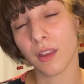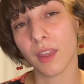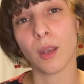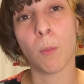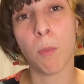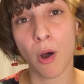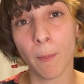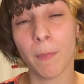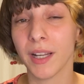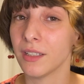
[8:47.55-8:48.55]
that a
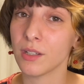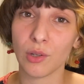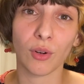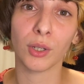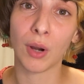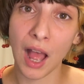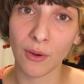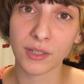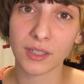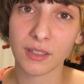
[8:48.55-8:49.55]
bomb might destroy your
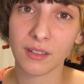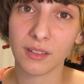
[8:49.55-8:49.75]
house.